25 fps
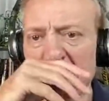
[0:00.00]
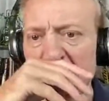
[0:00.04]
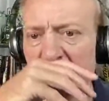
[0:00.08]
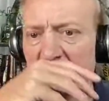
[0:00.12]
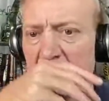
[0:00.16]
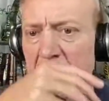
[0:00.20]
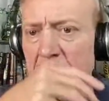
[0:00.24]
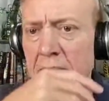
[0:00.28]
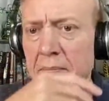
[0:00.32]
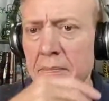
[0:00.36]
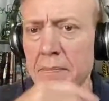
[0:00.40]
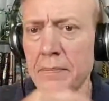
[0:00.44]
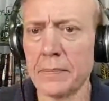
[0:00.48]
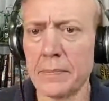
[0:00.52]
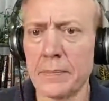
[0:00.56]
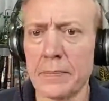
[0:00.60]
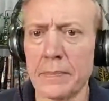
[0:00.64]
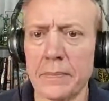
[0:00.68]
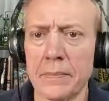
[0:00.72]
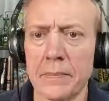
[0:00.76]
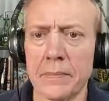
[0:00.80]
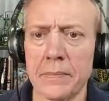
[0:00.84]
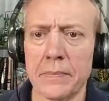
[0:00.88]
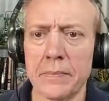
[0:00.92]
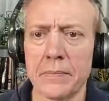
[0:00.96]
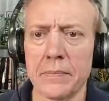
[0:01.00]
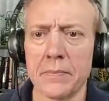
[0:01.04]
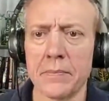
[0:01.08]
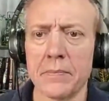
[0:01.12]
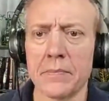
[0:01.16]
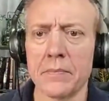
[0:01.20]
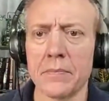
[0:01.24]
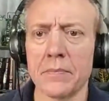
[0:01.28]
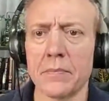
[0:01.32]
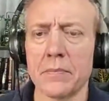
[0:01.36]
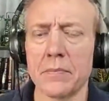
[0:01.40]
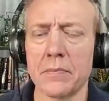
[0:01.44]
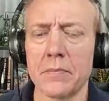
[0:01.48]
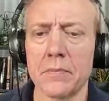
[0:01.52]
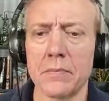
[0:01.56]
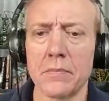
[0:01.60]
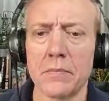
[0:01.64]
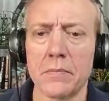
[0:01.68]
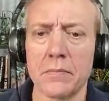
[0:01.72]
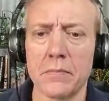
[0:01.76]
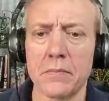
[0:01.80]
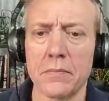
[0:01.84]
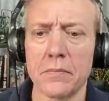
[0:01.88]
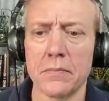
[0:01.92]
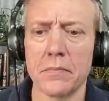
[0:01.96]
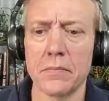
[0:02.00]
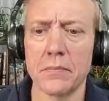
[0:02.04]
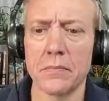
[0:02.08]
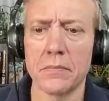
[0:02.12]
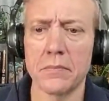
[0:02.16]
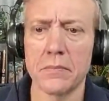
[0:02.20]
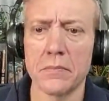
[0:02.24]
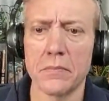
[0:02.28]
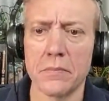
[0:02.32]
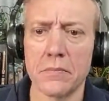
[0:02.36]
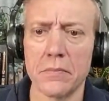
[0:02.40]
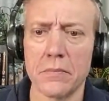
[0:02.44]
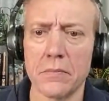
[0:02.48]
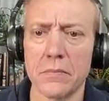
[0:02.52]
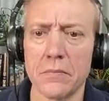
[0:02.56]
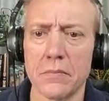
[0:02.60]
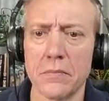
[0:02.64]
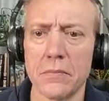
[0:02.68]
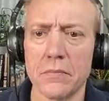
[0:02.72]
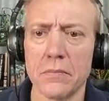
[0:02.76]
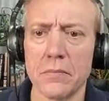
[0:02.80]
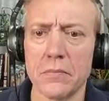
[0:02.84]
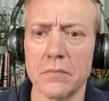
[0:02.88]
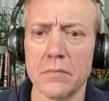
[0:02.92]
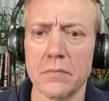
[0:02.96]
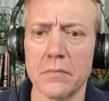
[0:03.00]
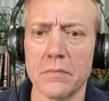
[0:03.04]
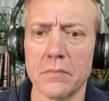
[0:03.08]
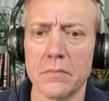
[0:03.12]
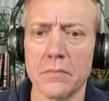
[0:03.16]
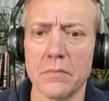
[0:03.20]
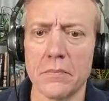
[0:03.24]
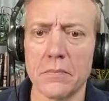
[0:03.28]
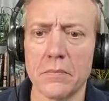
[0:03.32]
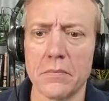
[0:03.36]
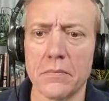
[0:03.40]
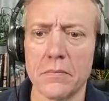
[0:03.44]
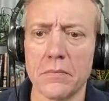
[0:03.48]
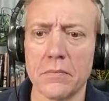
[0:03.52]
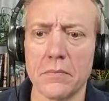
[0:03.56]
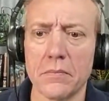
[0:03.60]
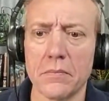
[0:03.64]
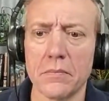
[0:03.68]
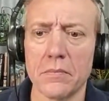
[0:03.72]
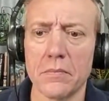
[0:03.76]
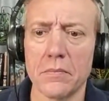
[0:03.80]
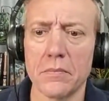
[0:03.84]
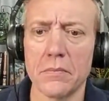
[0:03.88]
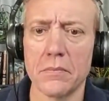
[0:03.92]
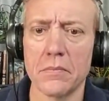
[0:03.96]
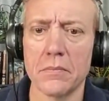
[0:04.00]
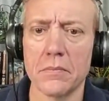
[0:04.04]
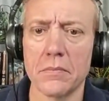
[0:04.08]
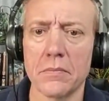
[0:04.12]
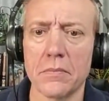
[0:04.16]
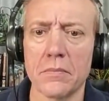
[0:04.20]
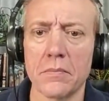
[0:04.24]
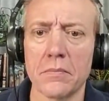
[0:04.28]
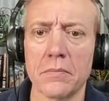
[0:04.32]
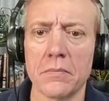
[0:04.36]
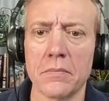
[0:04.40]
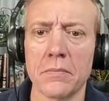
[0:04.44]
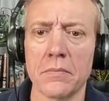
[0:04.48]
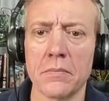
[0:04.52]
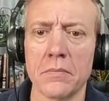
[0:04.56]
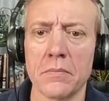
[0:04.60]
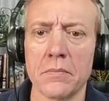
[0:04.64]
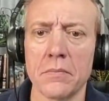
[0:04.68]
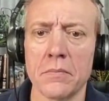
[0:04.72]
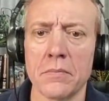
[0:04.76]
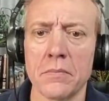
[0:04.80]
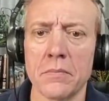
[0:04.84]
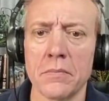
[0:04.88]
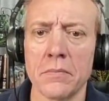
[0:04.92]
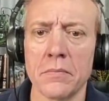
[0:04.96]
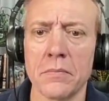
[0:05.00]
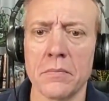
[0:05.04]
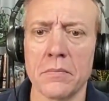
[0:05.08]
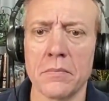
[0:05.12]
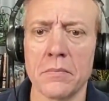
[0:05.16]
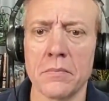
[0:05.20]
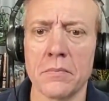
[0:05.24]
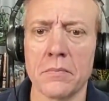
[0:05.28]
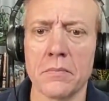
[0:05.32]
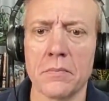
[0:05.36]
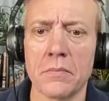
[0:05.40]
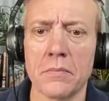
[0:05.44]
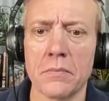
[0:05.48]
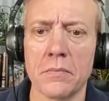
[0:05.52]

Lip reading: This person isn't speaking.